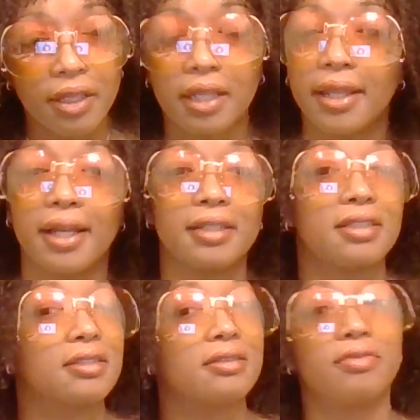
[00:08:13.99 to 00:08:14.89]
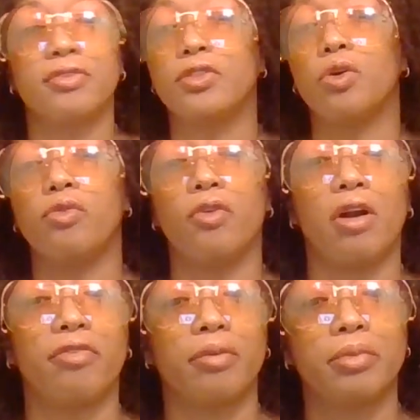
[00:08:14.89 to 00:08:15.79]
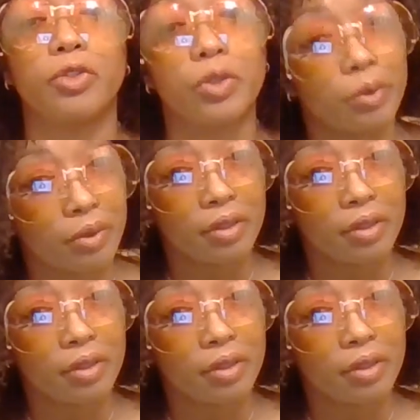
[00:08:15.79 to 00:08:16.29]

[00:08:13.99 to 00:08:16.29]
And that is so far from the truth.